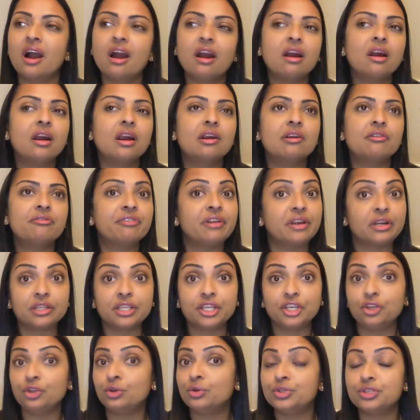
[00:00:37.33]
are
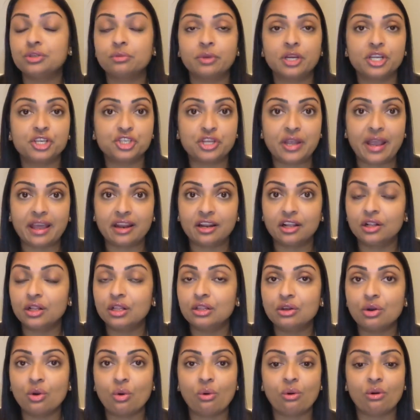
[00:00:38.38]
fairly new to my
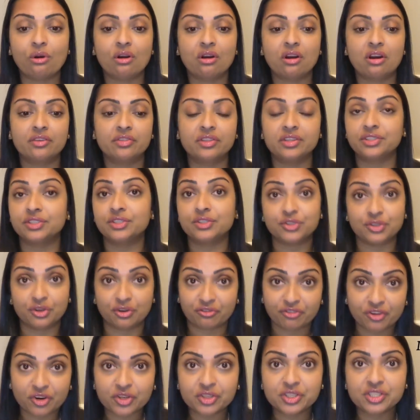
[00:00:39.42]
channel or this is
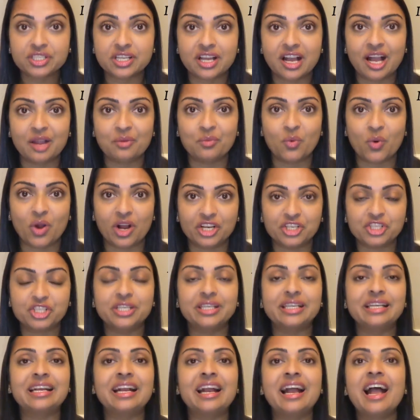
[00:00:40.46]
your first time
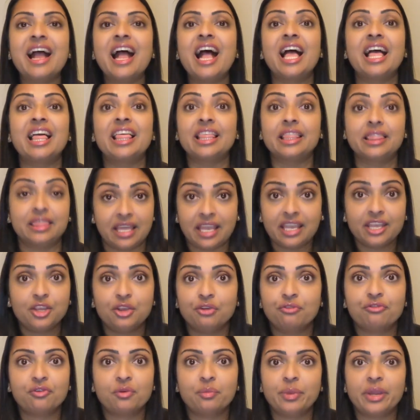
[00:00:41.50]
watching, thank
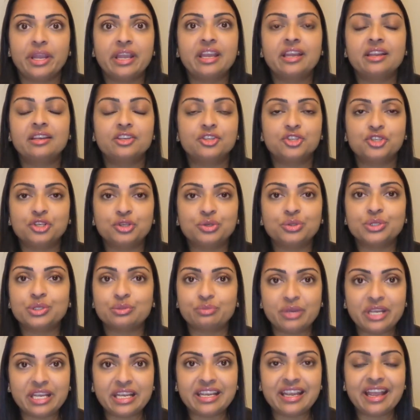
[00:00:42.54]
you for picking to choose
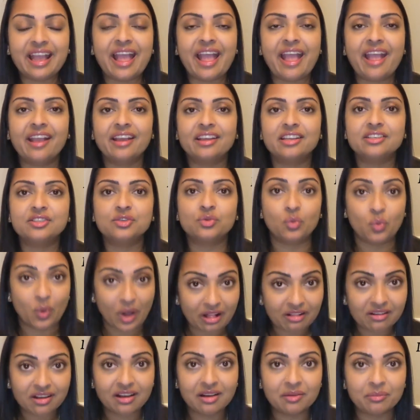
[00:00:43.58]
me and
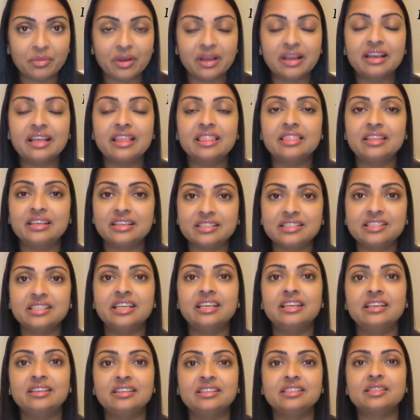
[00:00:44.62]
welcome. This
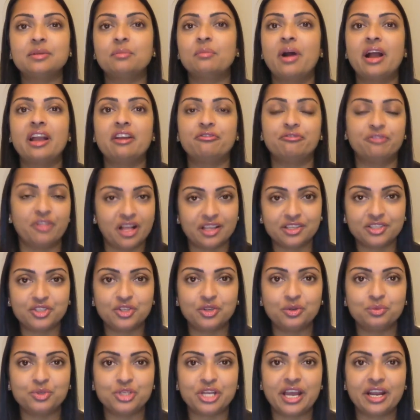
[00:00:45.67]
is my
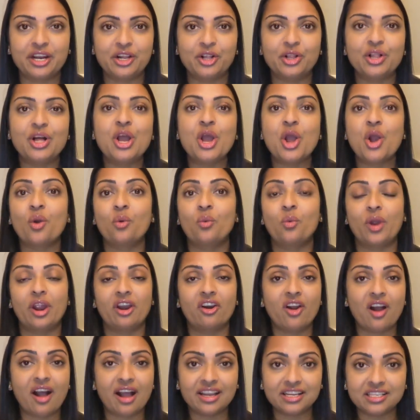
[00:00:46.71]
Flosstube channel
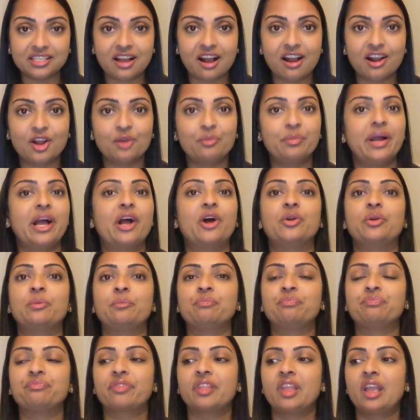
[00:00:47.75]
where I talk
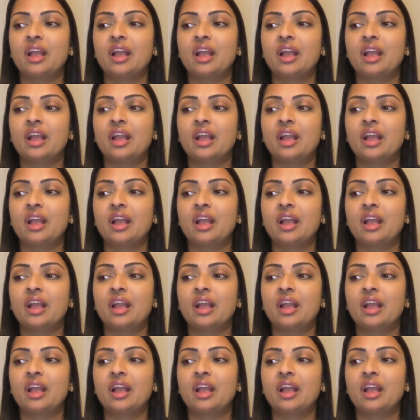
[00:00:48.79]
about